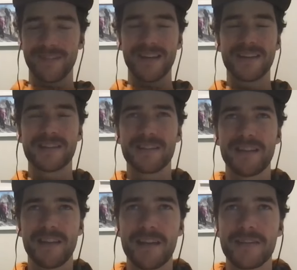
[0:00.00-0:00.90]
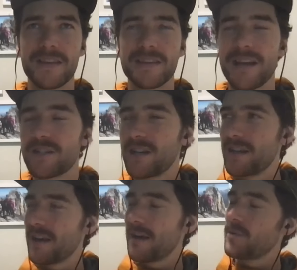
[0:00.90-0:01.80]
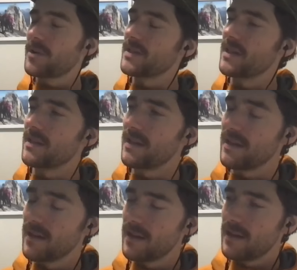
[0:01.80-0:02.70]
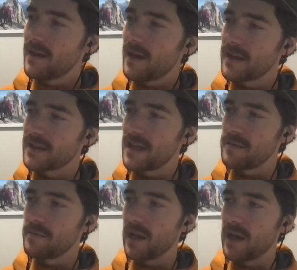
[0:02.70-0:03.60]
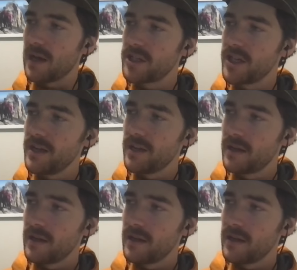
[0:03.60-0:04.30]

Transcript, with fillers: It's there's actually what is it the I think his name is Balaji,